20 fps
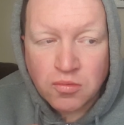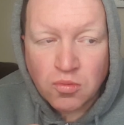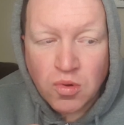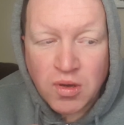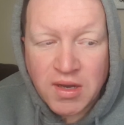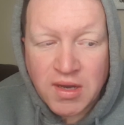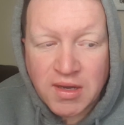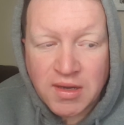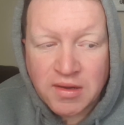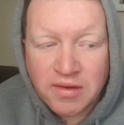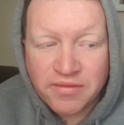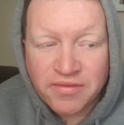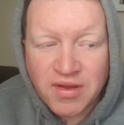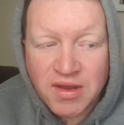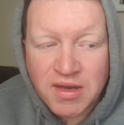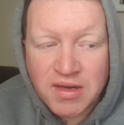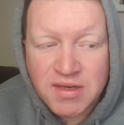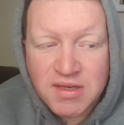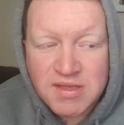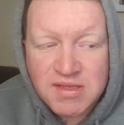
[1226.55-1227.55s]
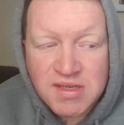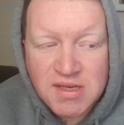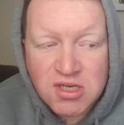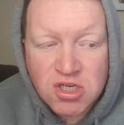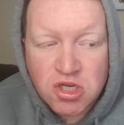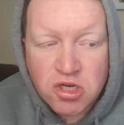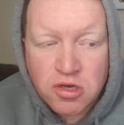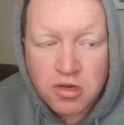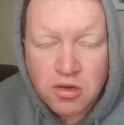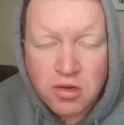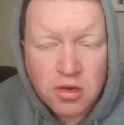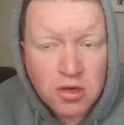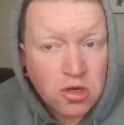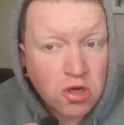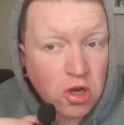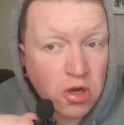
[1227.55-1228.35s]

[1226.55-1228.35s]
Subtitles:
winning via decision.